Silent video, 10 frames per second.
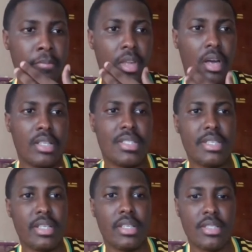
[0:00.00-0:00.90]

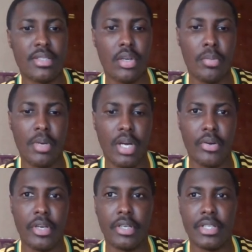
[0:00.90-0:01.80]
until his club
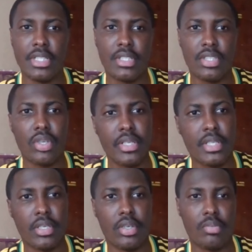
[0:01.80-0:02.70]
career is
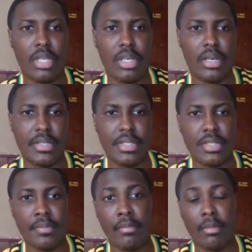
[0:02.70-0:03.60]
sorted out,
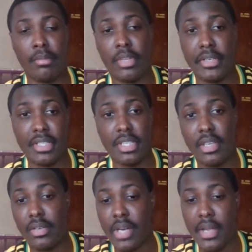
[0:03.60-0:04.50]
because they're
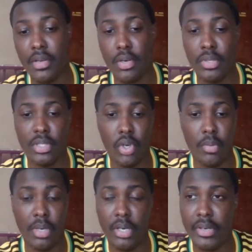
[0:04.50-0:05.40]
saying right now his
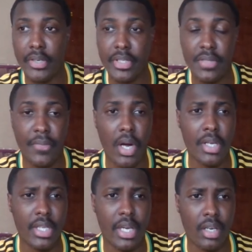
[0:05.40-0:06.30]
club career is
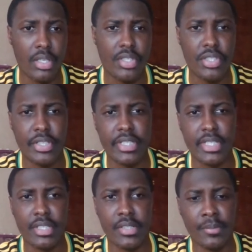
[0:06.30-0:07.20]
foggy and
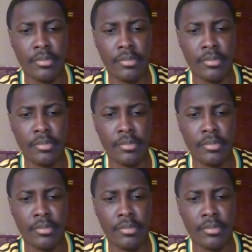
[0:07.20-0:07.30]
uncertain,